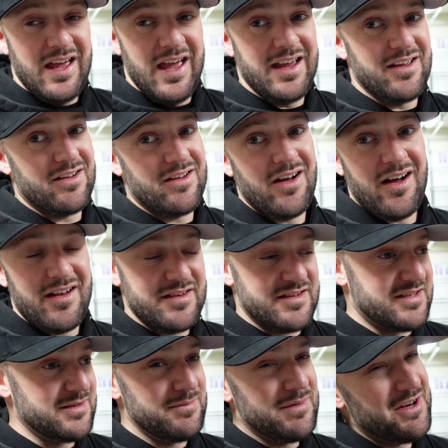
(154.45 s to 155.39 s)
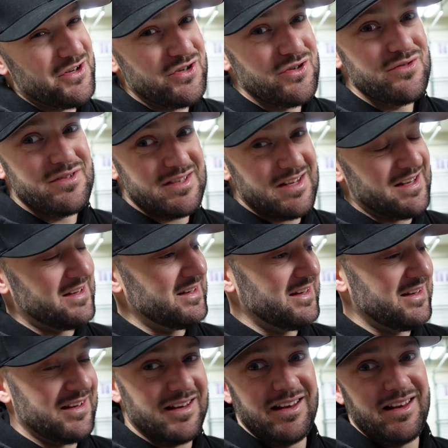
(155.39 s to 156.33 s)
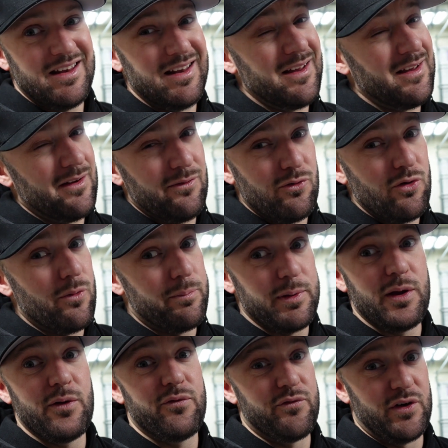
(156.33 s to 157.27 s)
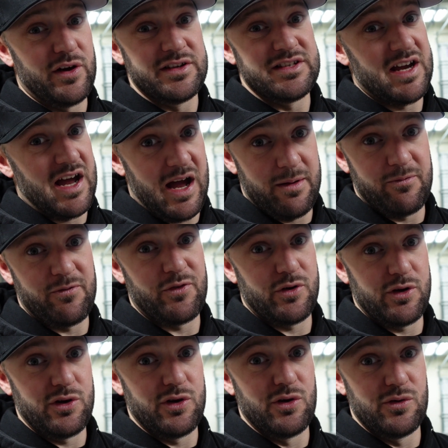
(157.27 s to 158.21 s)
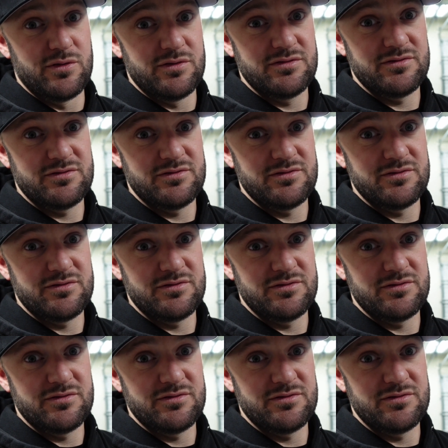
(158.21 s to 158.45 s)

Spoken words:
It could cause some issues that won't be a fun time for you.